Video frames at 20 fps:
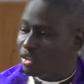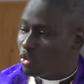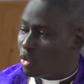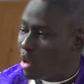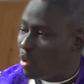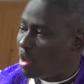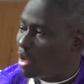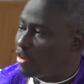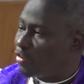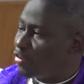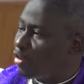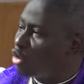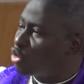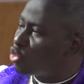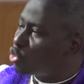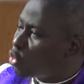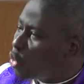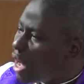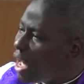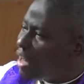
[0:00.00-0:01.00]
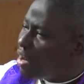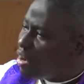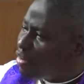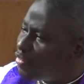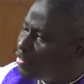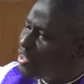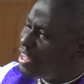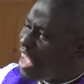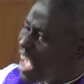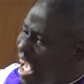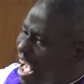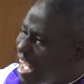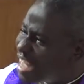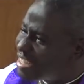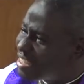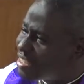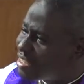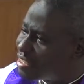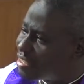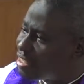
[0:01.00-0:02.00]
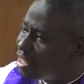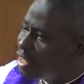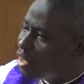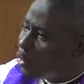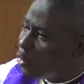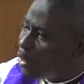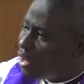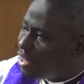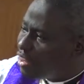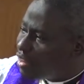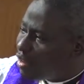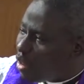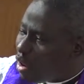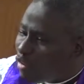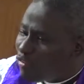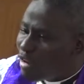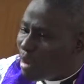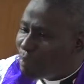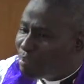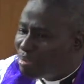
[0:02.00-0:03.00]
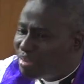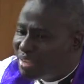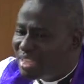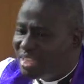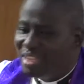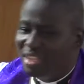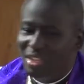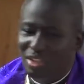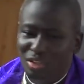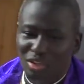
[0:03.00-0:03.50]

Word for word: struggling for 12 years with over bleeding.